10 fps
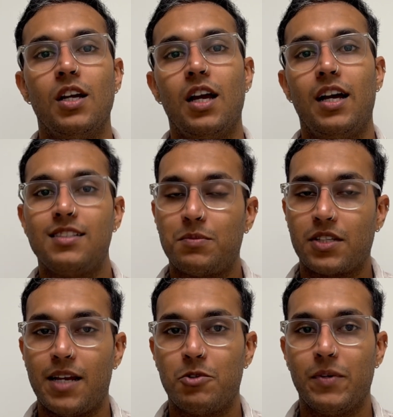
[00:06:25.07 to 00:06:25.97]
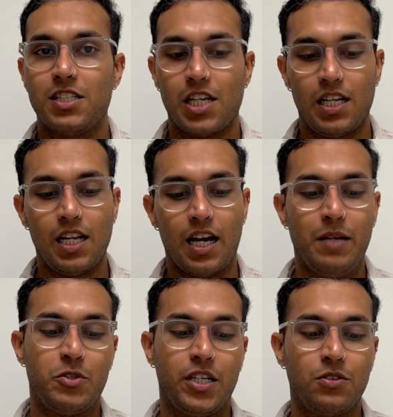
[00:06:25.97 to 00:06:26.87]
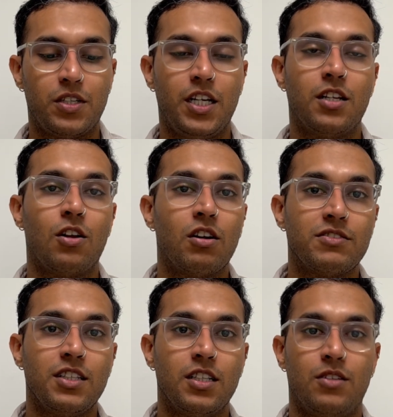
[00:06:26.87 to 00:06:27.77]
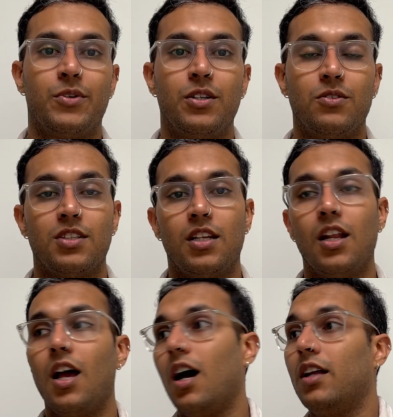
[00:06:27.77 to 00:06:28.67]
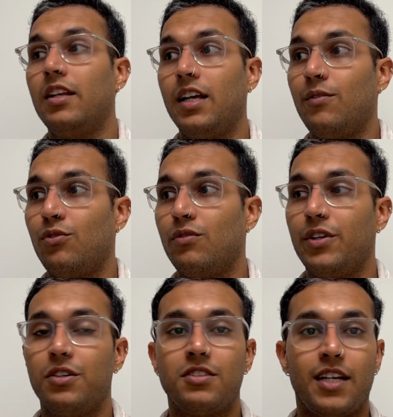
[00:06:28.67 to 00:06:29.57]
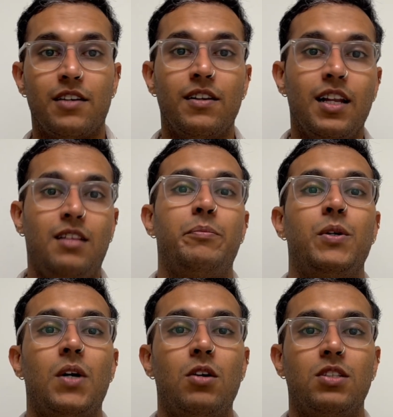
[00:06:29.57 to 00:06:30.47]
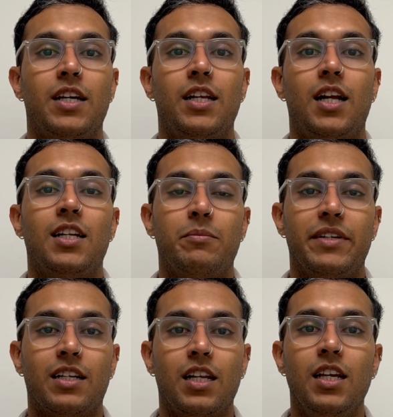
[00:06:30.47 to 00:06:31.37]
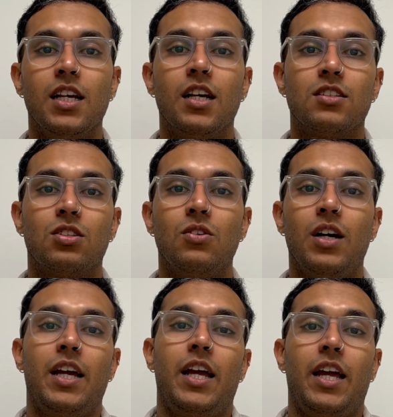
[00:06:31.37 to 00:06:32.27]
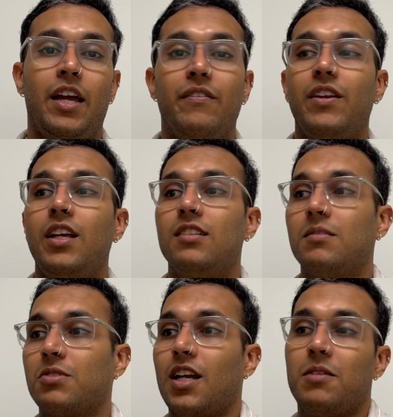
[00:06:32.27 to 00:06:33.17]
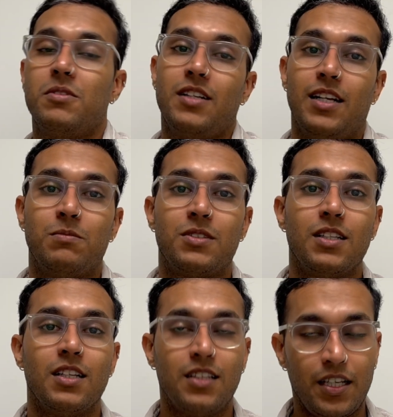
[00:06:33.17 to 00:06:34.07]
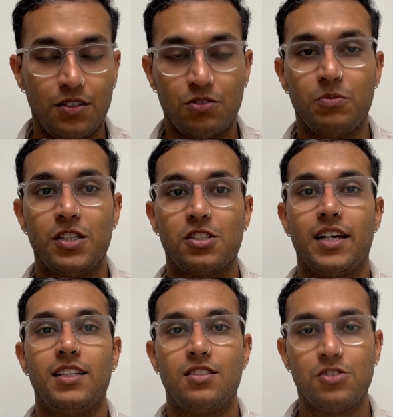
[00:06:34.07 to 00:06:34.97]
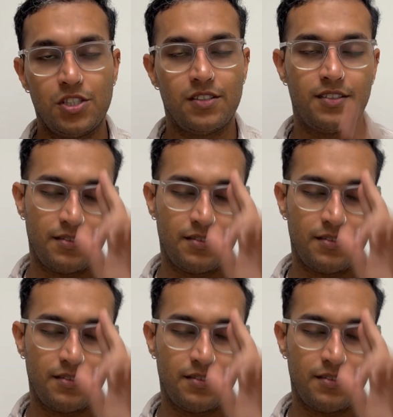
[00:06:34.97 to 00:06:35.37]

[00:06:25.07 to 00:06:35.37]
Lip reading: and subscribe to my channel. I'm trying to create a lot of sneaker videos and other helpful videos that will help you out there ultimately. So every subscriber helps. Thank you so much, guys. Cheers.